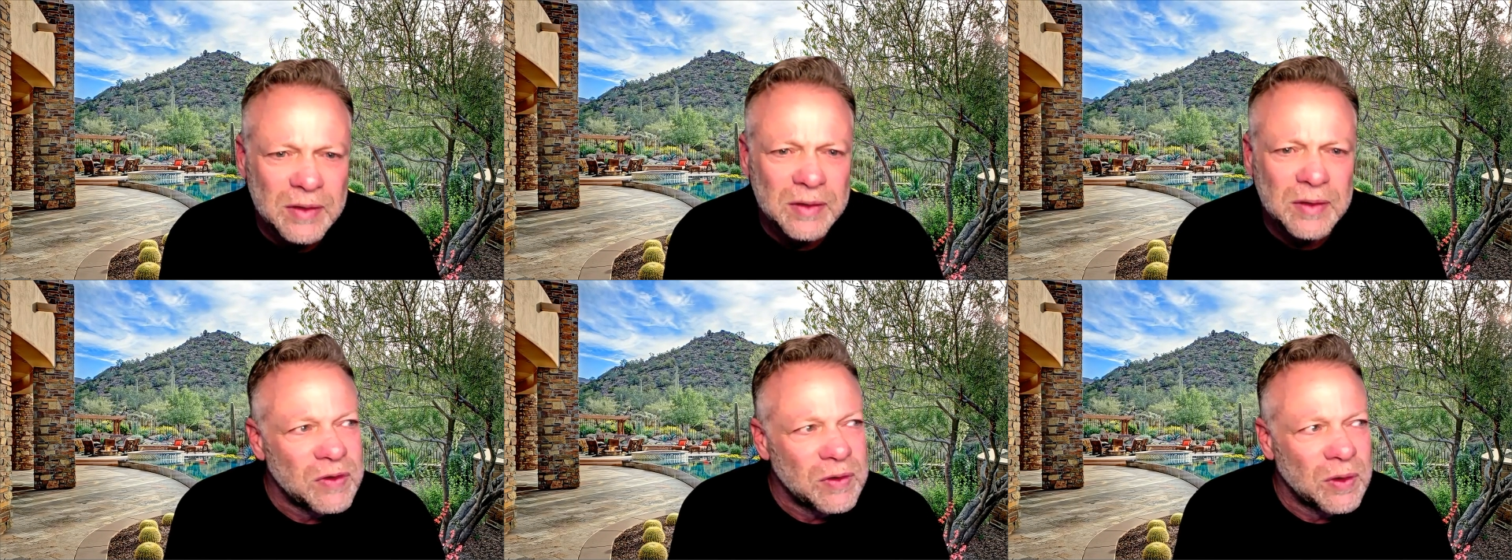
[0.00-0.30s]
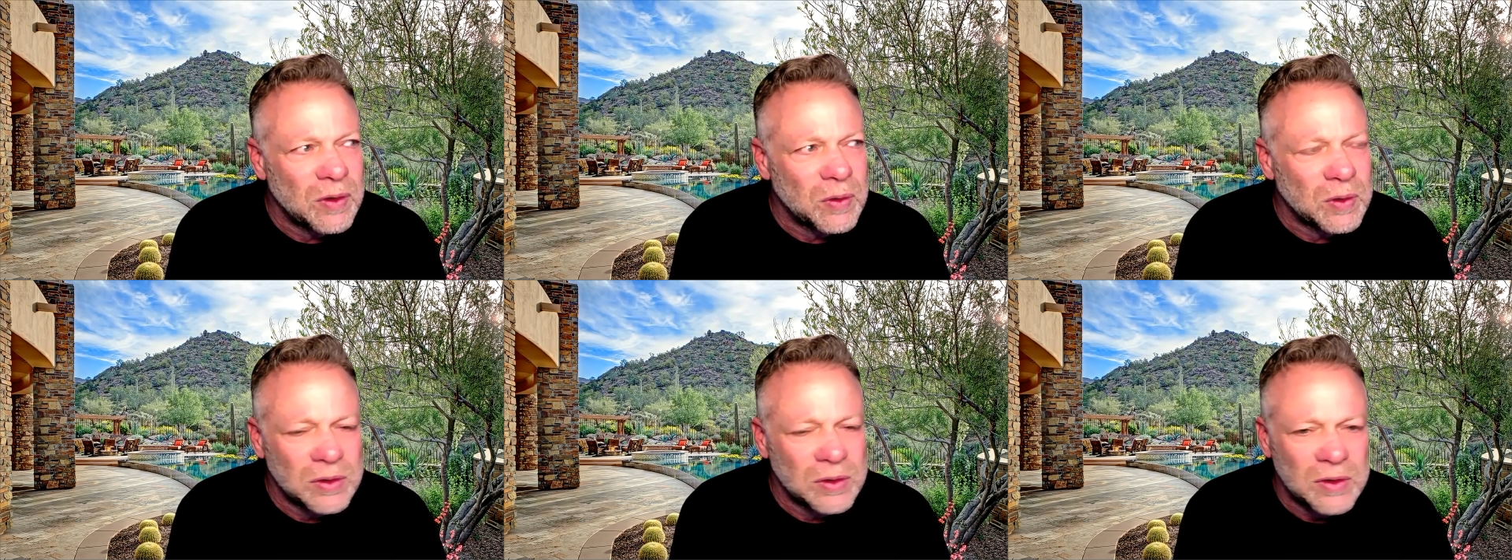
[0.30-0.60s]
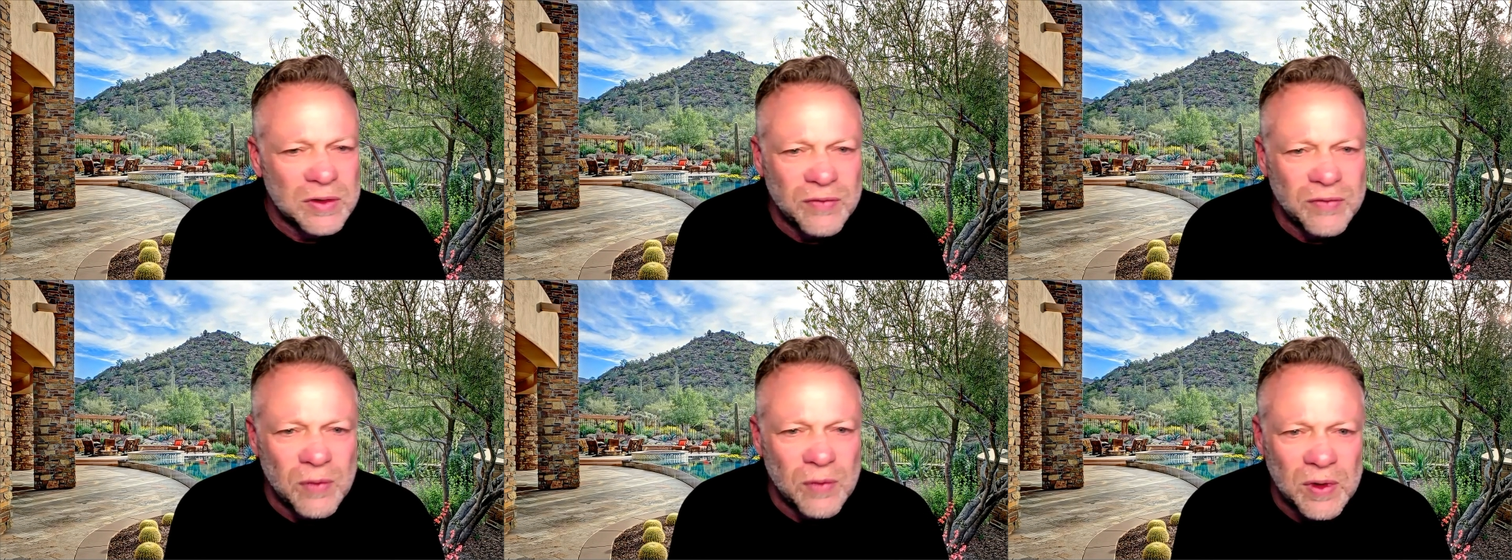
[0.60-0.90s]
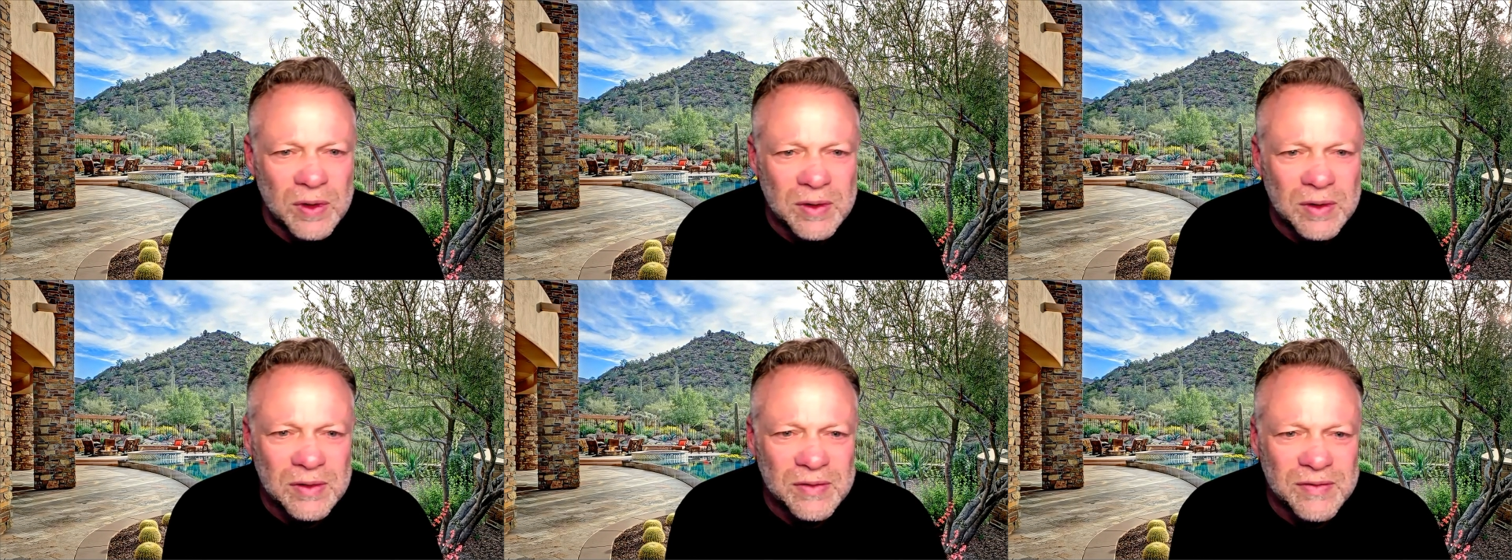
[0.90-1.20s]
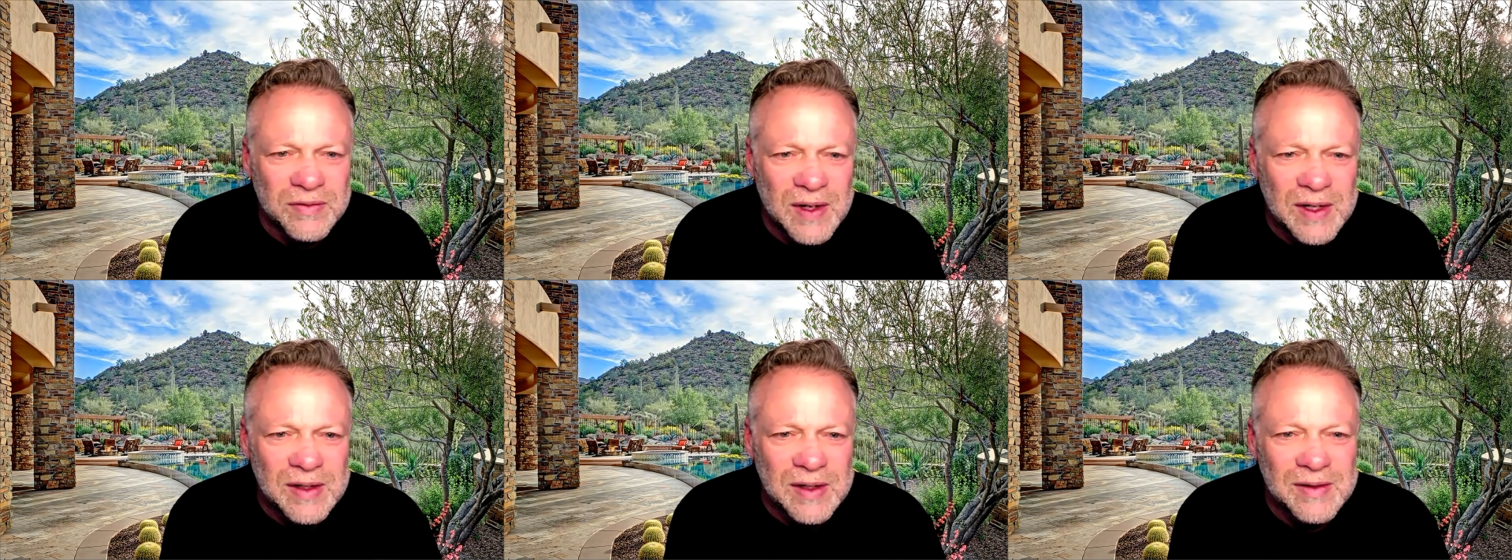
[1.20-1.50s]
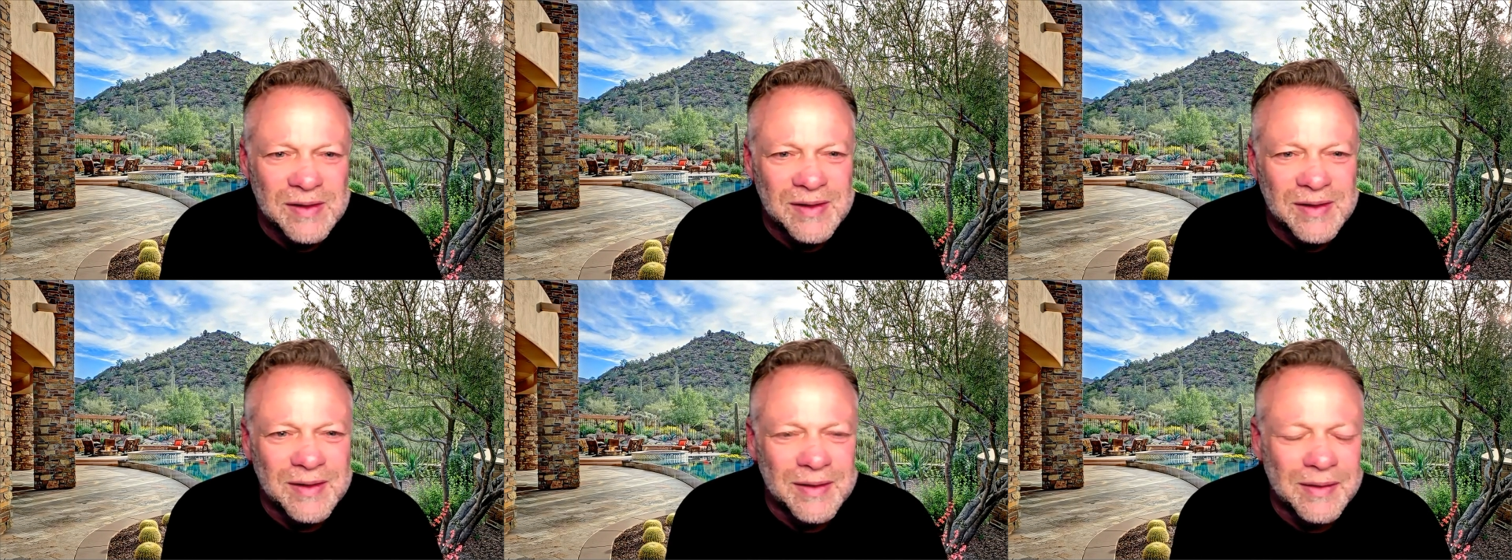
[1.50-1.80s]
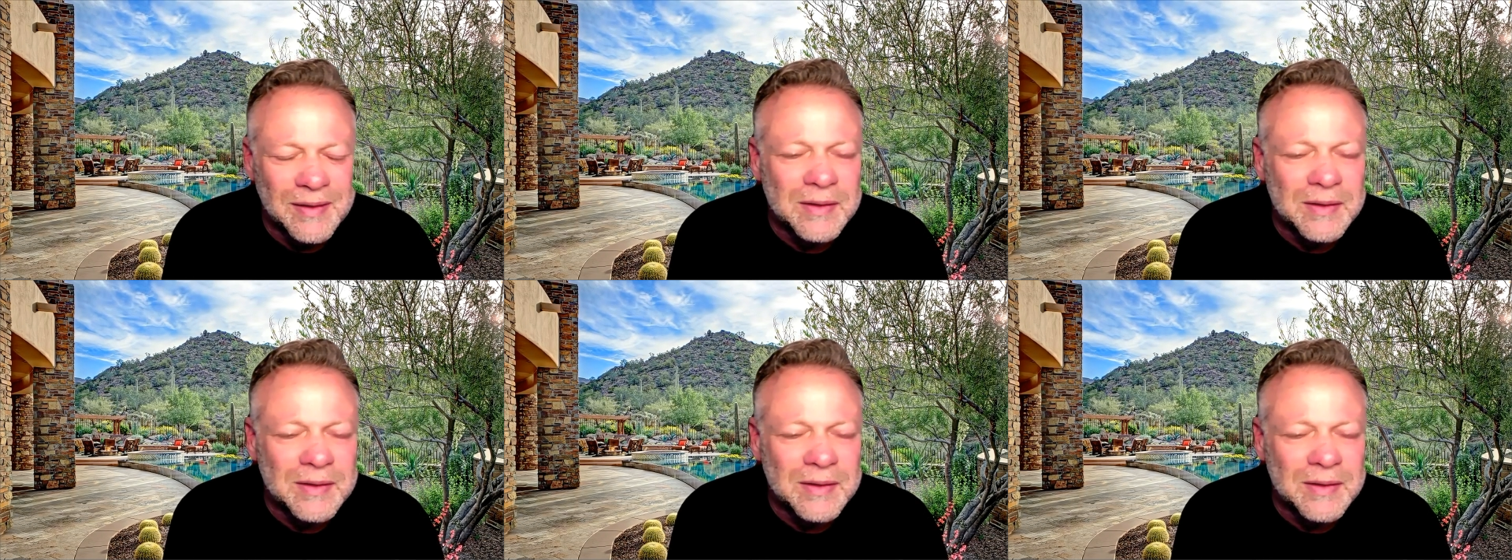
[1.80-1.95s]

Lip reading: If you know to look for it, you'll find it.